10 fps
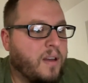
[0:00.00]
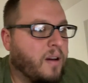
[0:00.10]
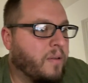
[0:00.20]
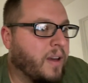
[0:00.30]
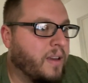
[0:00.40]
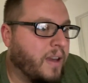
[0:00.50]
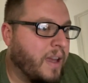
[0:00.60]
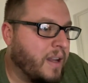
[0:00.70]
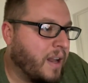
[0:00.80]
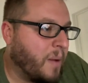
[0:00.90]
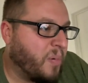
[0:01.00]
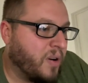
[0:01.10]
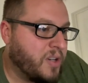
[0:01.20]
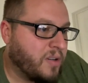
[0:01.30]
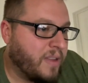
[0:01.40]
Okay, and I'm
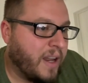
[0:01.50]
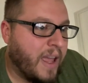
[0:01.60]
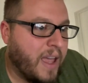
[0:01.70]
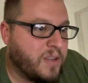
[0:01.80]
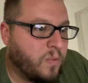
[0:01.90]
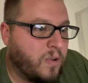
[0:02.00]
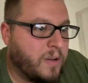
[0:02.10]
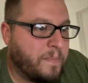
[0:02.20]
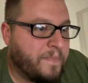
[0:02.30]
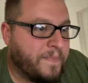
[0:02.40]
pretty sure that has one.